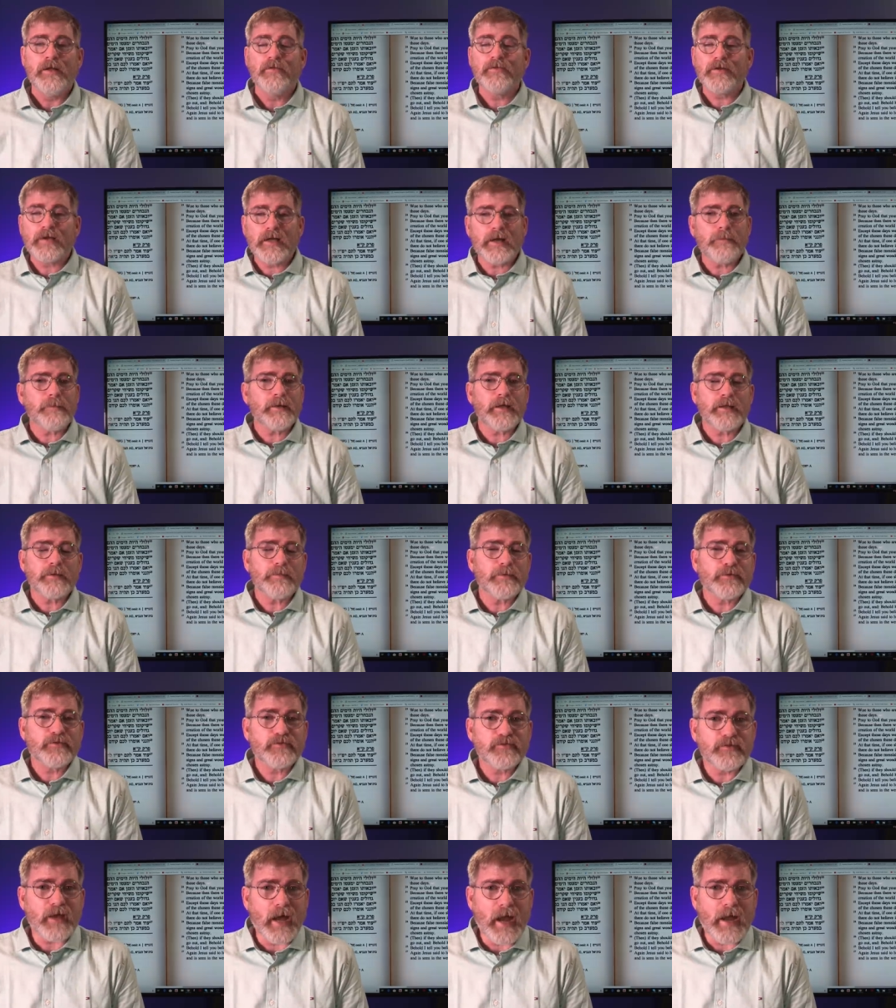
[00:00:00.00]
The coming of the
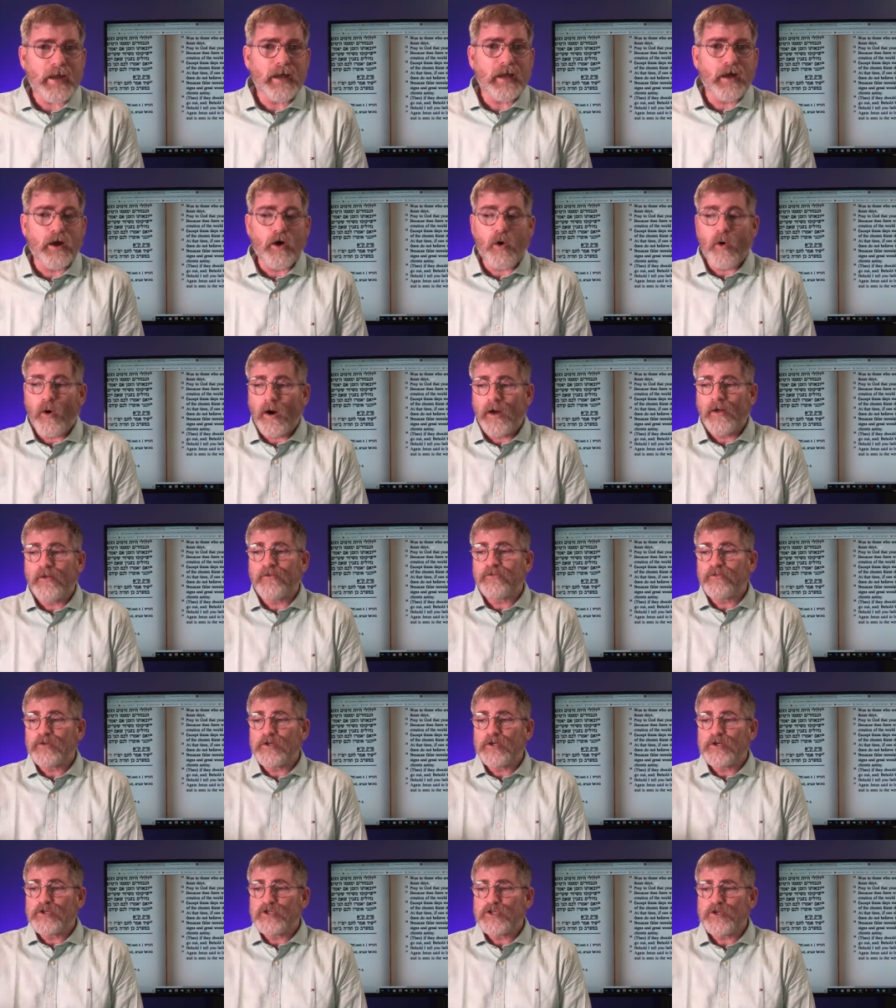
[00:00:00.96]
Messiah, or as
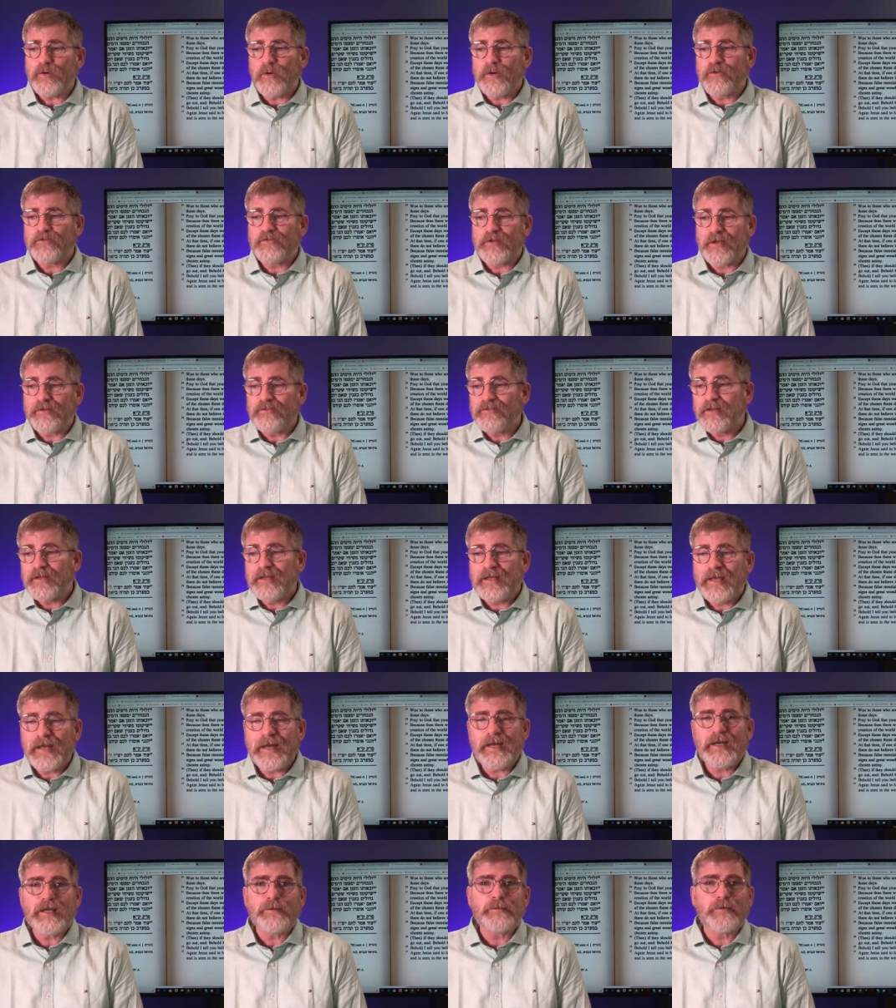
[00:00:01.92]
Yeshua says, the
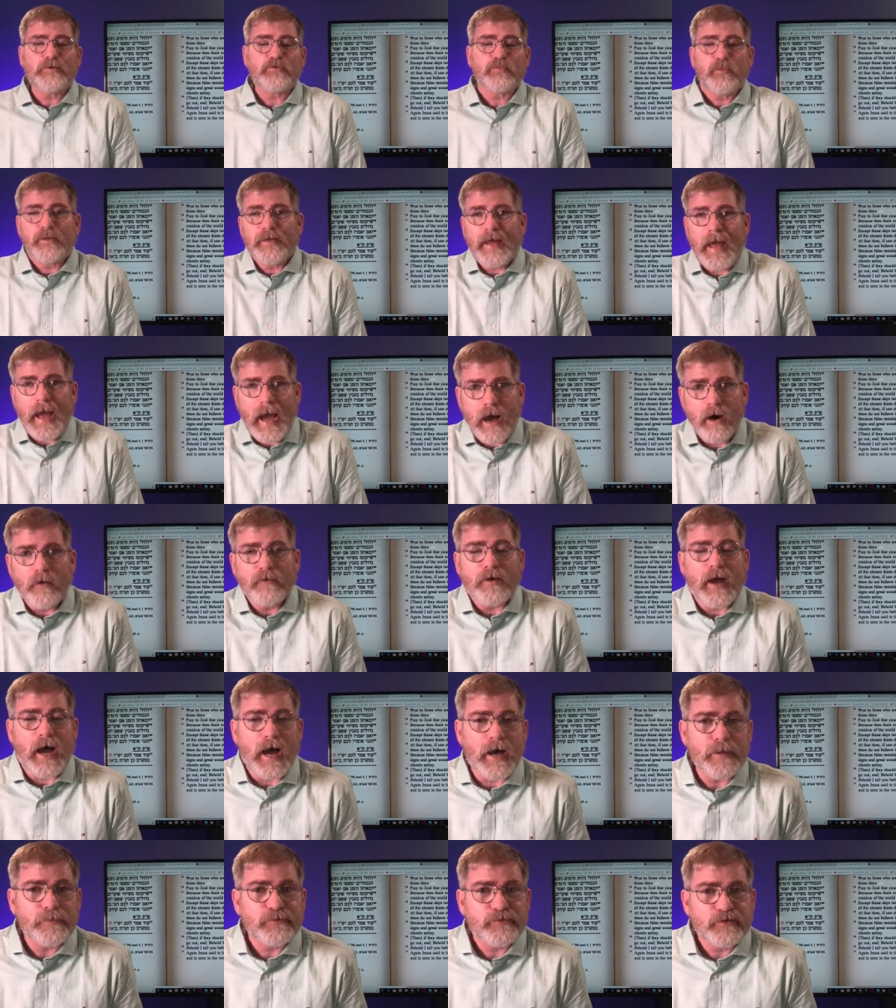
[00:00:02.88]
kingdom is without
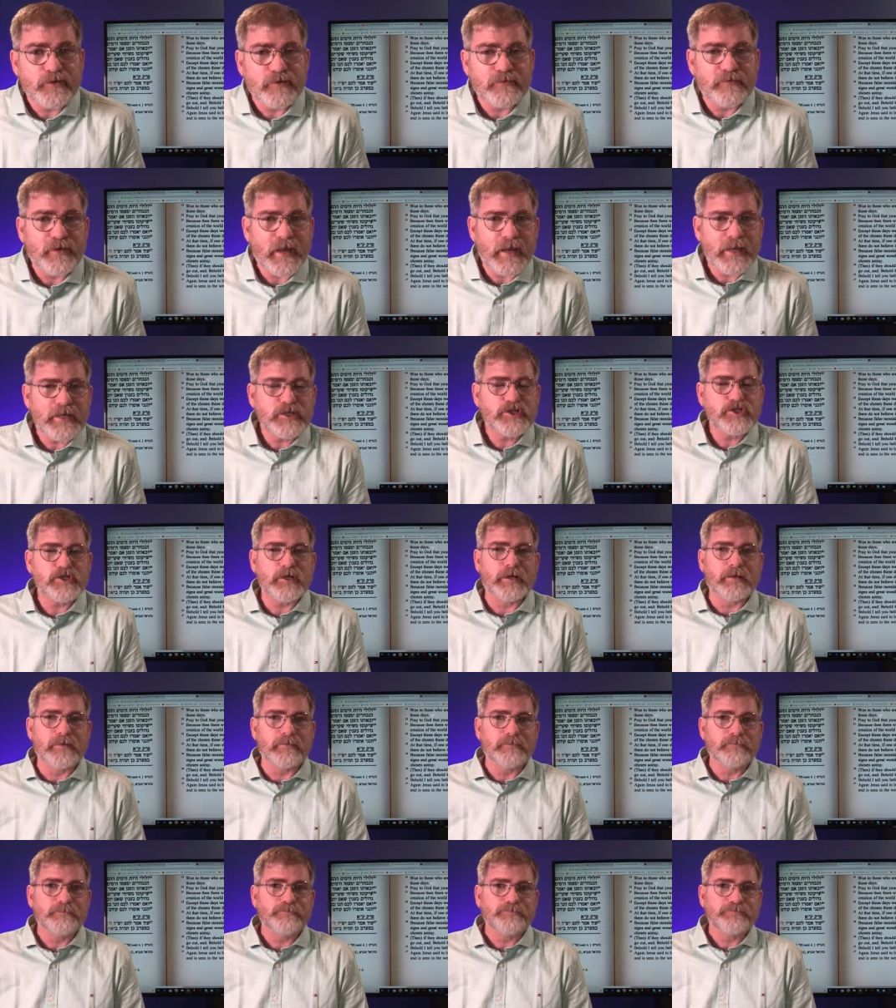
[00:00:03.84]

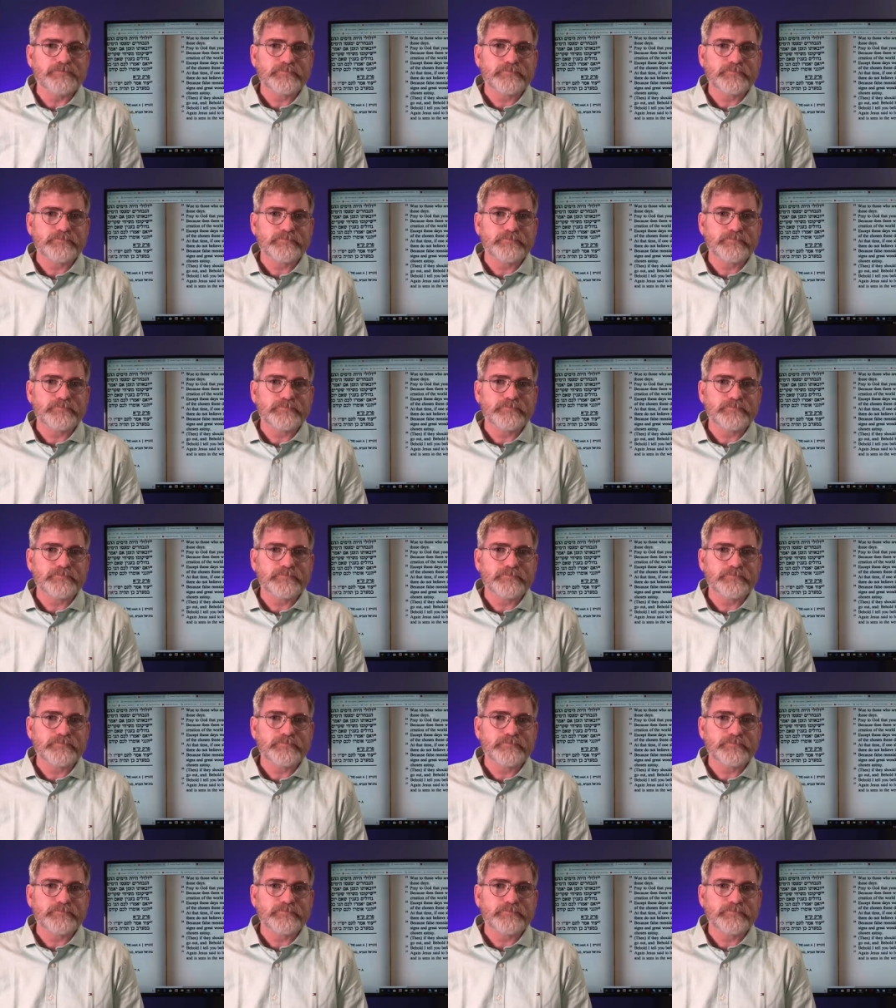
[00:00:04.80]
observation.